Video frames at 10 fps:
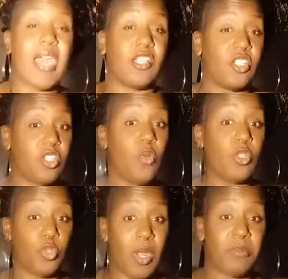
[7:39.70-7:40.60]
can sew a
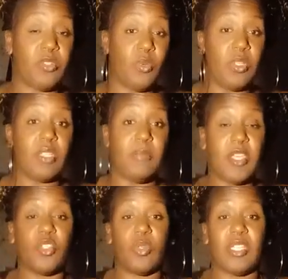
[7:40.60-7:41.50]
strap to it to
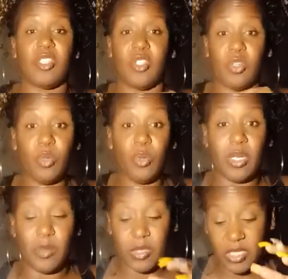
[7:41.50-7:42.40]
make sure it's secure and
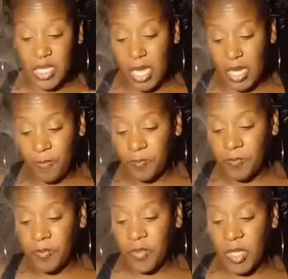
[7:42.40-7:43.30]
it will stay.
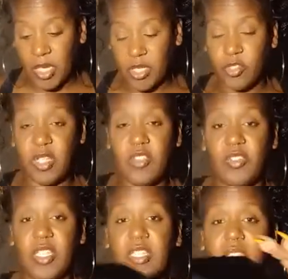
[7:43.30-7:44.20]
Underneath
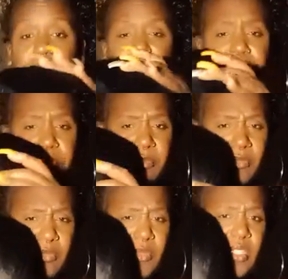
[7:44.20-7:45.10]
these
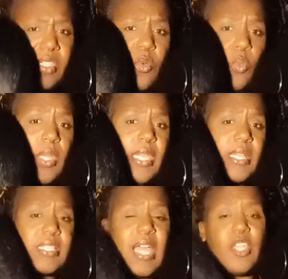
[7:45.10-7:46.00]

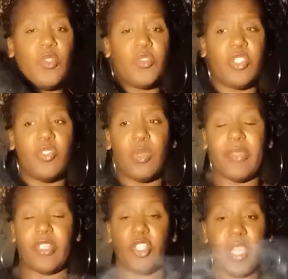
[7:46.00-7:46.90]
wigs, I usually do
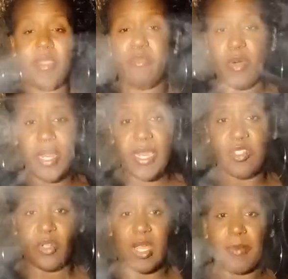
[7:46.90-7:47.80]
like chain
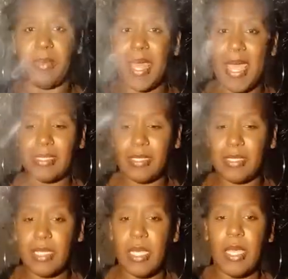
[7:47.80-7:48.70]
braids or like
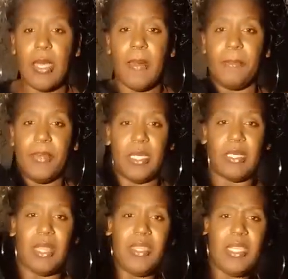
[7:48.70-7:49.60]
plaits, but
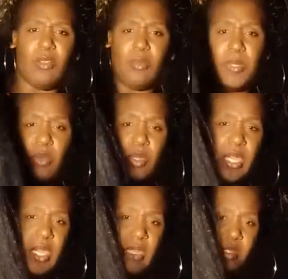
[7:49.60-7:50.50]
I think it will be
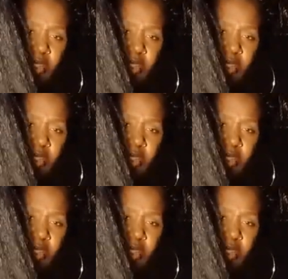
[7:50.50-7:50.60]
okay.